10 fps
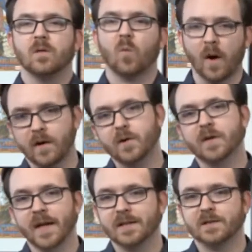Wear your
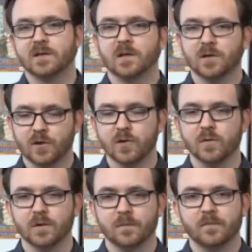guests'
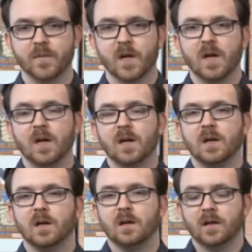shoes.
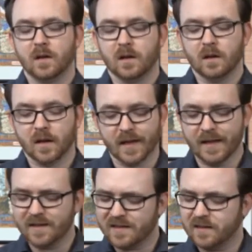
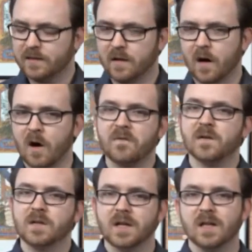Again, this is
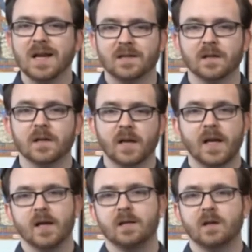often neglected,
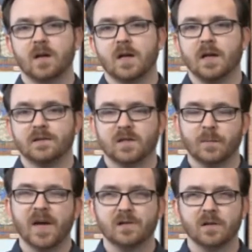and it's
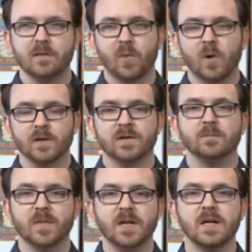especially important to
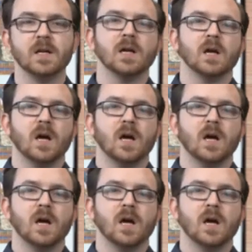me